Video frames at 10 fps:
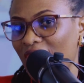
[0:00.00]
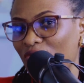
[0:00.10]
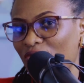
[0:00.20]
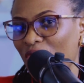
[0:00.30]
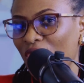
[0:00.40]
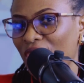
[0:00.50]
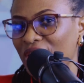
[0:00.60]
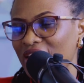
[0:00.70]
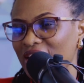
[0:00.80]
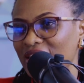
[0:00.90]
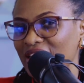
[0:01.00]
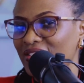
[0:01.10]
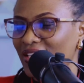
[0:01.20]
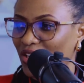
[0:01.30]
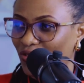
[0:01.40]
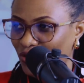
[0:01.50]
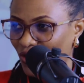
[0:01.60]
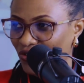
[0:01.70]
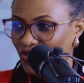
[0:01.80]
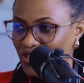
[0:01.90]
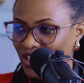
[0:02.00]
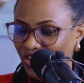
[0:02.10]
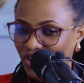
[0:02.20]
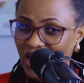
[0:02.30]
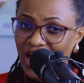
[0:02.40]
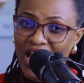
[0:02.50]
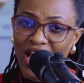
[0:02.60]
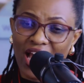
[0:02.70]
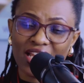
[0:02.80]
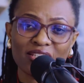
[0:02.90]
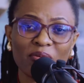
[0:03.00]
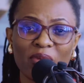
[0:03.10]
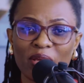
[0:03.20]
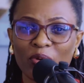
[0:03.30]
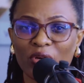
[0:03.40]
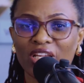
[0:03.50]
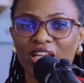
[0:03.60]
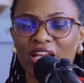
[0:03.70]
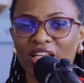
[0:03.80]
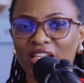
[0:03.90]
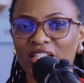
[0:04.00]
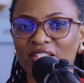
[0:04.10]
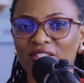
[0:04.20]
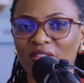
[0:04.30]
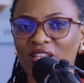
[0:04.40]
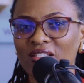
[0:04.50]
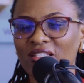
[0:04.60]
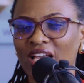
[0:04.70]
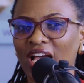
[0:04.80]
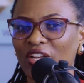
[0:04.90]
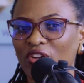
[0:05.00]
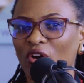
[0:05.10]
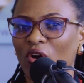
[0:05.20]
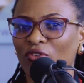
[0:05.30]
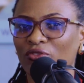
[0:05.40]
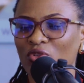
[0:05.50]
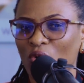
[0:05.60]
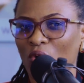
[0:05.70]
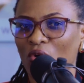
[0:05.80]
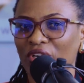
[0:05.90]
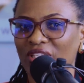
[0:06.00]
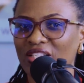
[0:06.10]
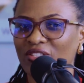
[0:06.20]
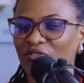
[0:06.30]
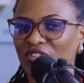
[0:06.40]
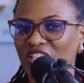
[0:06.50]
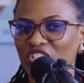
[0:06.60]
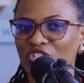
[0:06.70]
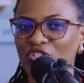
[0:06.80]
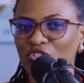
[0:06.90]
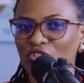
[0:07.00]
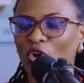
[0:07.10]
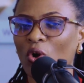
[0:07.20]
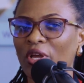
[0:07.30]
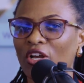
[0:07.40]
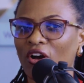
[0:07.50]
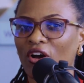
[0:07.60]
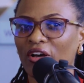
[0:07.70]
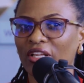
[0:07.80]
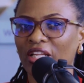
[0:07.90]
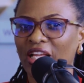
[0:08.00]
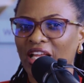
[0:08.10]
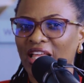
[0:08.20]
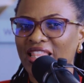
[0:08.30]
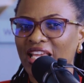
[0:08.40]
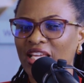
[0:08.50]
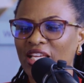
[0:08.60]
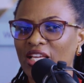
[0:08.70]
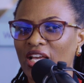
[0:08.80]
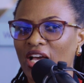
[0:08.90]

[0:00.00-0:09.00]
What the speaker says: For this insightful conversation. And my point here is this kind of talk, these conversations going on, they